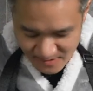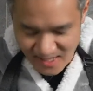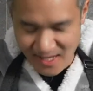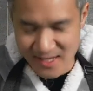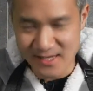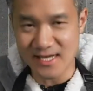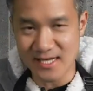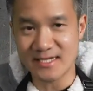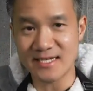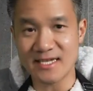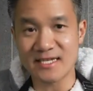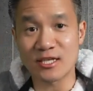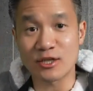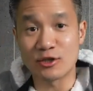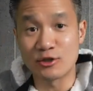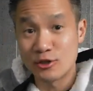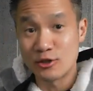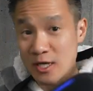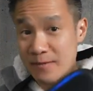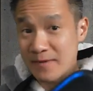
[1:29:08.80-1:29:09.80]
And this is the
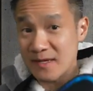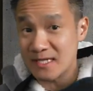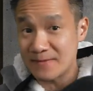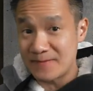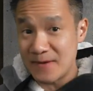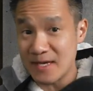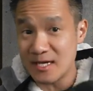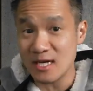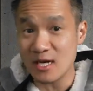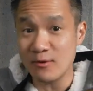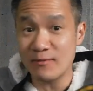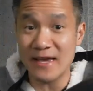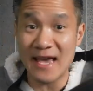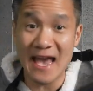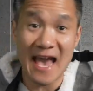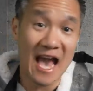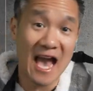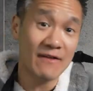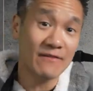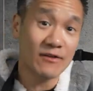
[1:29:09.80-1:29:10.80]
Tribit speaker we
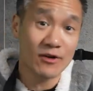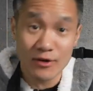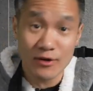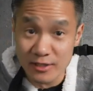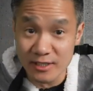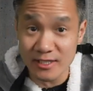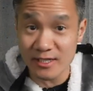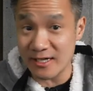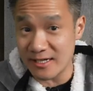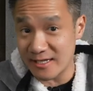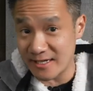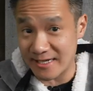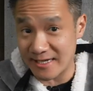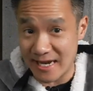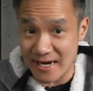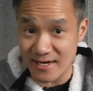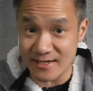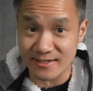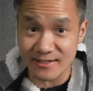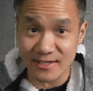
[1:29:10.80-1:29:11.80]
have earlier in the
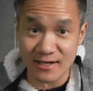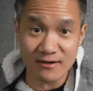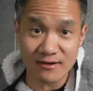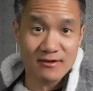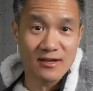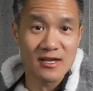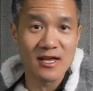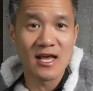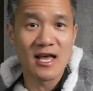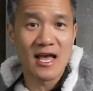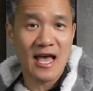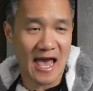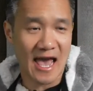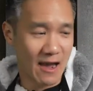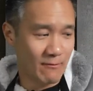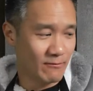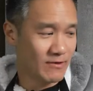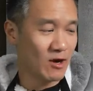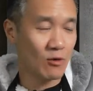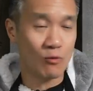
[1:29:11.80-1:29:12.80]
carousel.
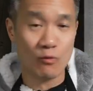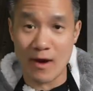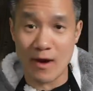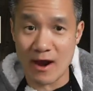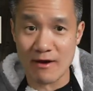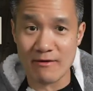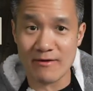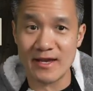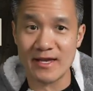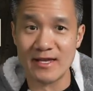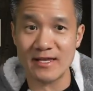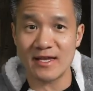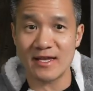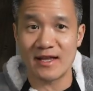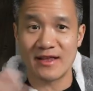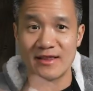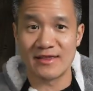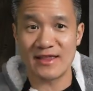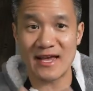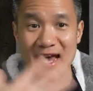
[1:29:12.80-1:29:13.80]
And we are wearing
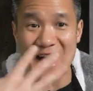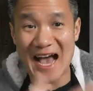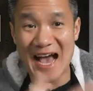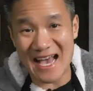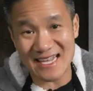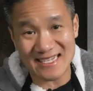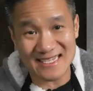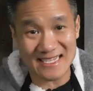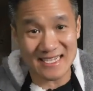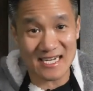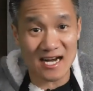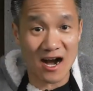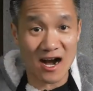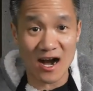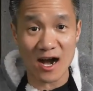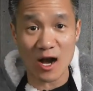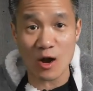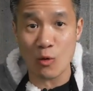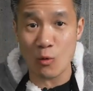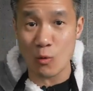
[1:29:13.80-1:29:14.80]
the
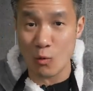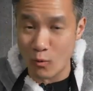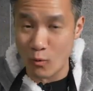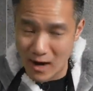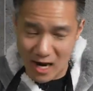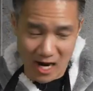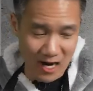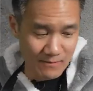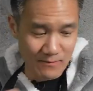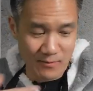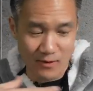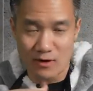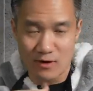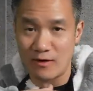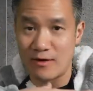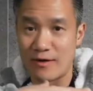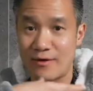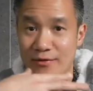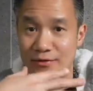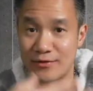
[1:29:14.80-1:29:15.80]
Isigar
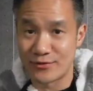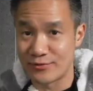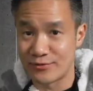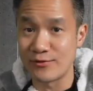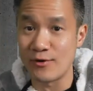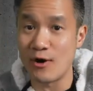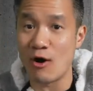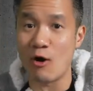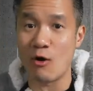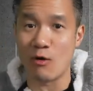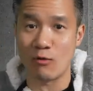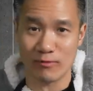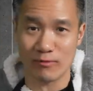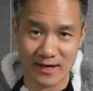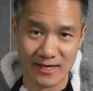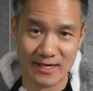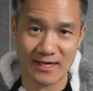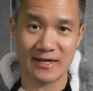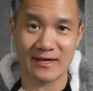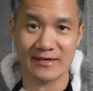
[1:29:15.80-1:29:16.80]
wearable throw
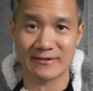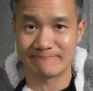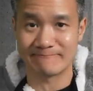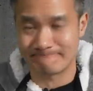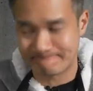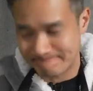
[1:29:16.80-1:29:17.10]
right here.